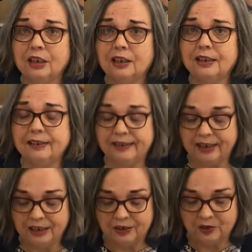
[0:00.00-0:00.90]
the
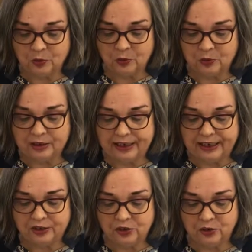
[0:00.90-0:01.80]
Sunday schools
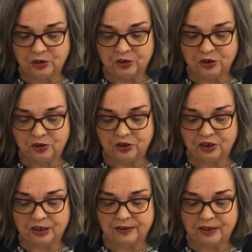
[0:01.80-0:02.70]
and to the
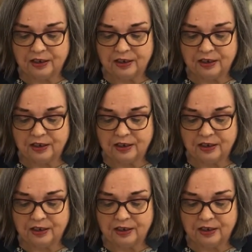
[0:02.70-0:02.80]
churches,